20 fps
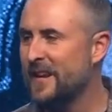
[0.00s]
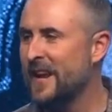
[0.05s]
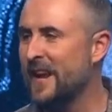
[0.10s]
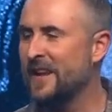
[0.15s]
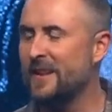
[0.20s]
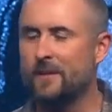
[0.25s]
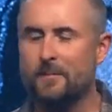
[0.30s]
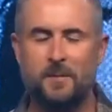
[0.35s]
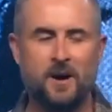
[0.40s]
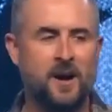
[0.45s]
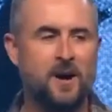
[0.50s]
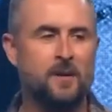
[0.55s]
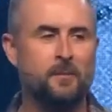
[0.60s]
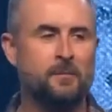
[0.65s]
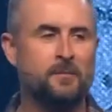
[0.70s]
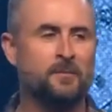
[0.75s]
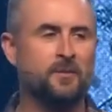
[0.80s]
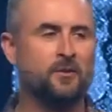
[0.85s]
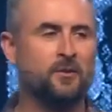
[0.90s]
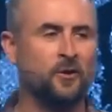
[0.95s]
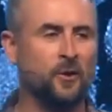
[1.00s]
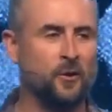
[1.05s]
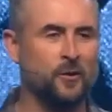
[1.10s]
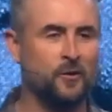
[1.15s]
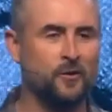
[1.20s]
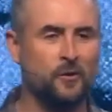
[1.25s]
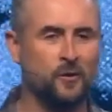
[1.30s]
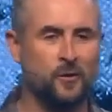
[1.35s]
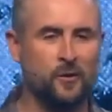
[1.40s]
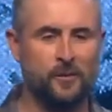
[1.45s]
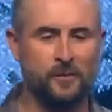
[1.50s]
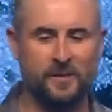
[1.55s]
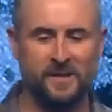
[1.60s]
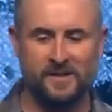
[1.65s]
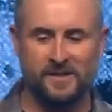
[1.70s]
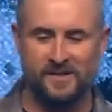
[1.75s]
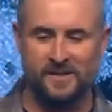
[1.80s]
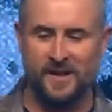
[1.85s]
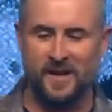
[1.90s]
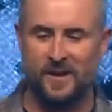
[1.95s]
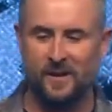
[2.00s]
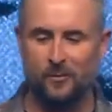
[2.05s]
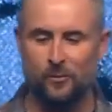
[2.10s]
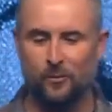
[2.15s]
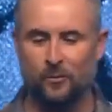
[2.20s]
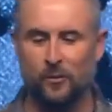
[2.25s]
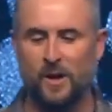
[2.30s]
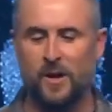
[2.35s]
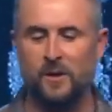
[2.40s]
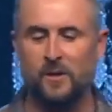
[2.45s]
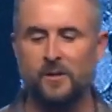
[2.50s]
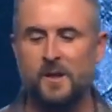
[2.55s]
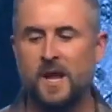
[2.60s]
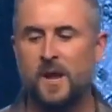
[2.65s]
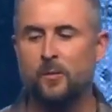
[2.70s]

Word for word: And the mom turned to him and said, well,